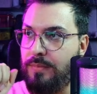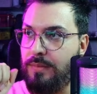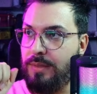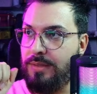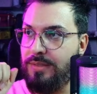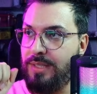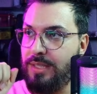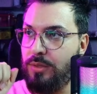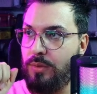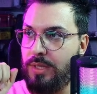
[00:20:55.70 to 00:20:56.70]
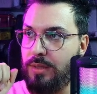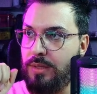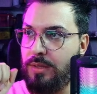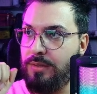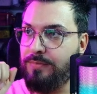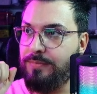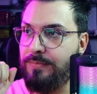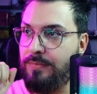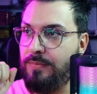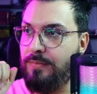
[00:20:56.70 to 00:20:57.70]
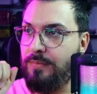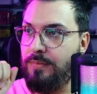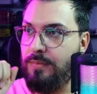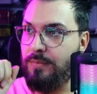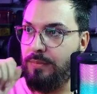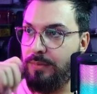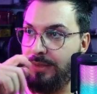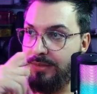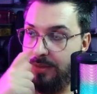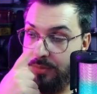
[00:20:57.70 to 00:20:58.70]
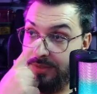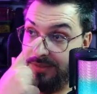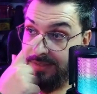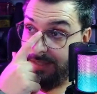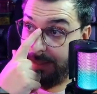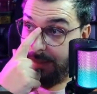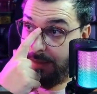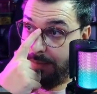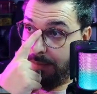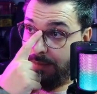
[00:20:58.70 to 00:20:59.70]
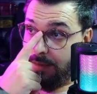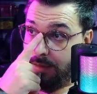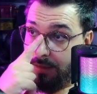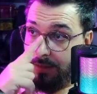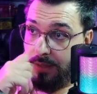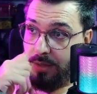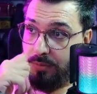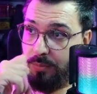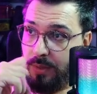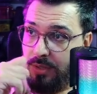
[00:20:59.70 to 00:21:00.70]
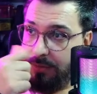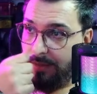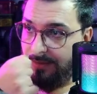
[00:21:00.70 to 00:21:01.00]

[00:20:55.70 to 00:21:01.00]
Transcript: It's taking a while, huh? Let's see what he said here. Help to modify the